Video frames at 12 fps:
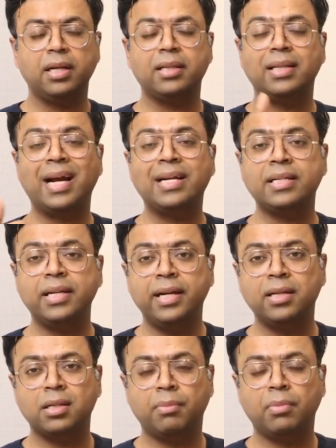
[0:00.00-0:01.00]
That
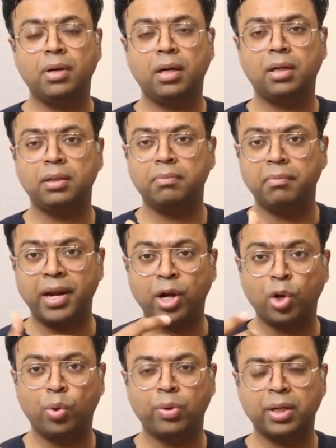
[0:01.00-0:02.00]
needs a
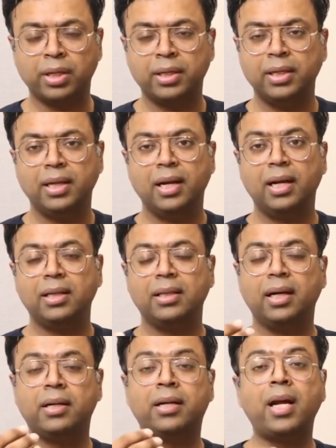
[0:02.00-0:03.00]
makeover.
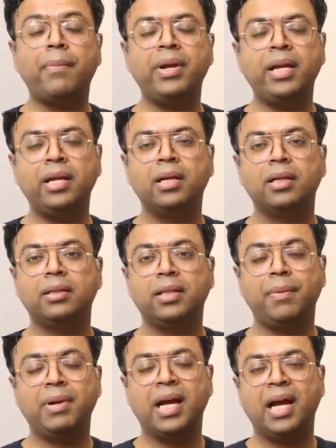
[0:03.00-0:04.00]
Their tummy,
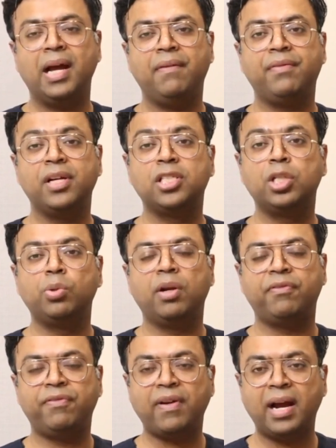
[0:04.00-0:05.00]
they may have
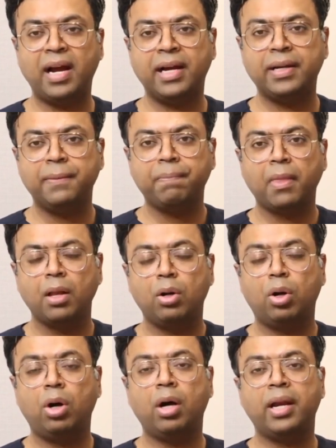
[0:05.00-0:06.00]
residual fat
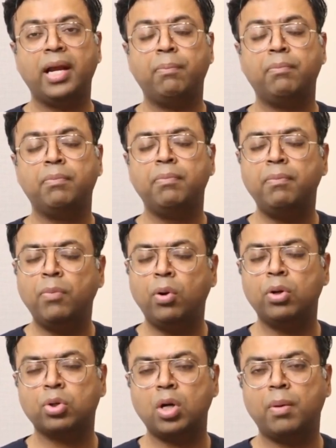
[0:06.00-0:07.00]
or
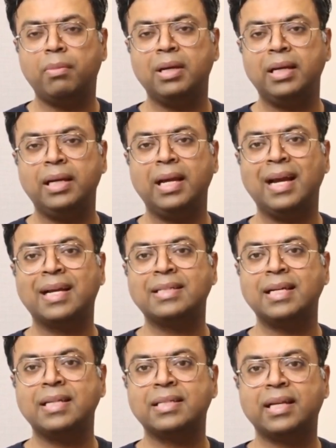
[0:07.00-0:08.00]
more commonly
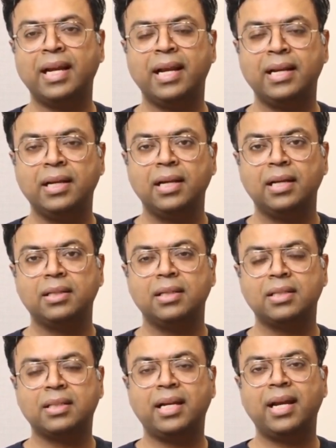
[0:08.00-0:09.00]
excess skin.
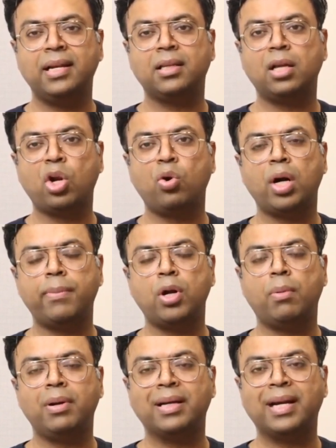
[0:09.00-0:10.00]
The skin in the lower
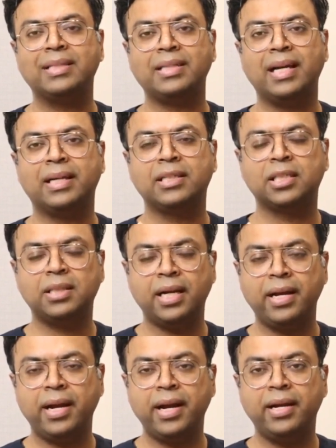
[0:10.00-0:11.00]
abdomen gets
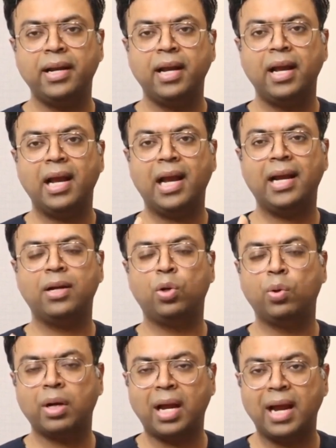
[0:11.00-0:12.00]
extended and
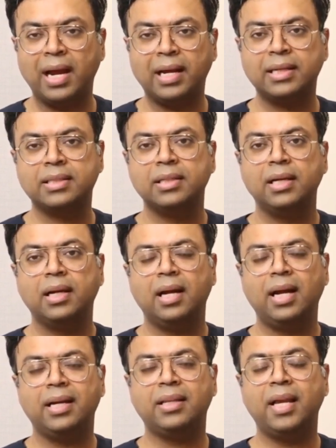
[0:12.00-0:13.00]
overhangs,
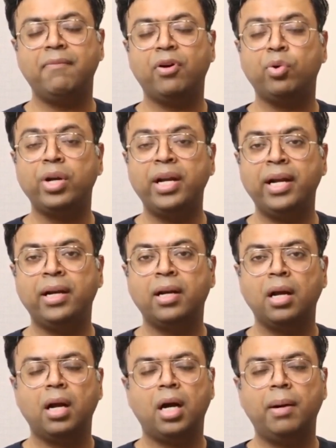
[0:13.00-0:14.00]
and they will need
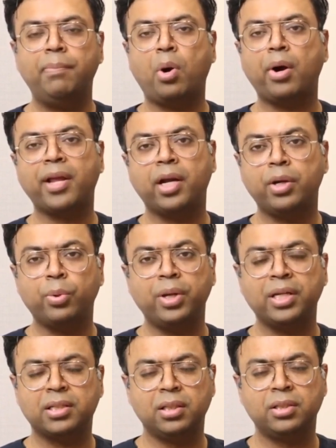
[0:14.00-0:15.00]
a body
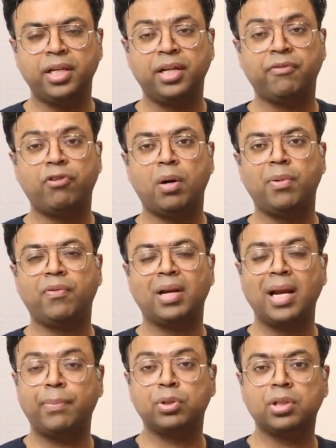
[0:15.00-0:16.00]
contouring surgery in the form of a
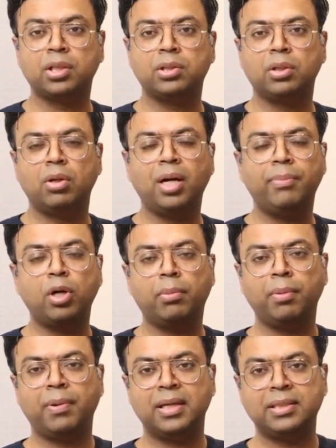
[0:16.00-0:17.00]
liposuction or
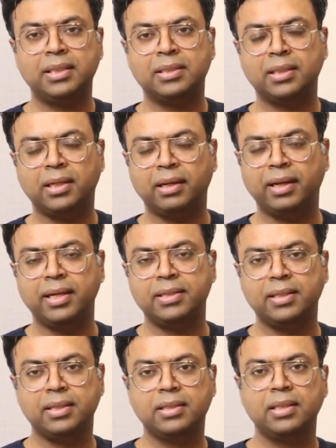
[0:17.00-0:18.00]
abdominoplasty in certain
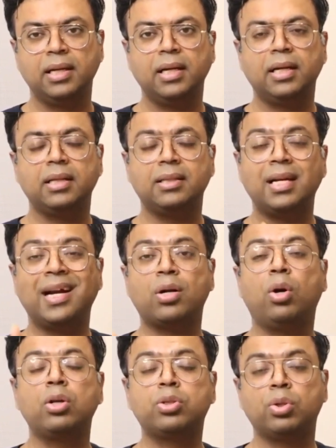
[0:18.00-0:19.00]
cases. That
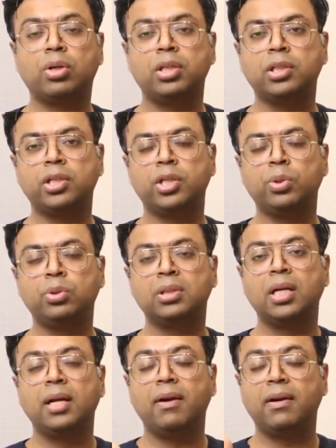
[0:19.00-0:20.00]
also
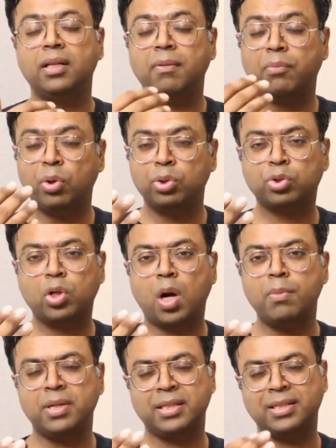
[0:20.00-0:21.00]
constitutes the most
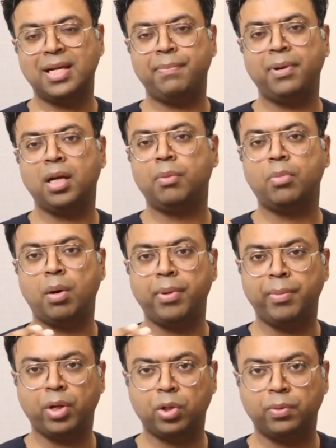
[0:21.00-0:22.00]
common step in a mommy
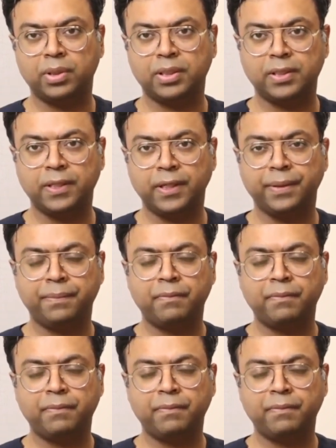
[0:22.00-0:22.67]
makeover surgery.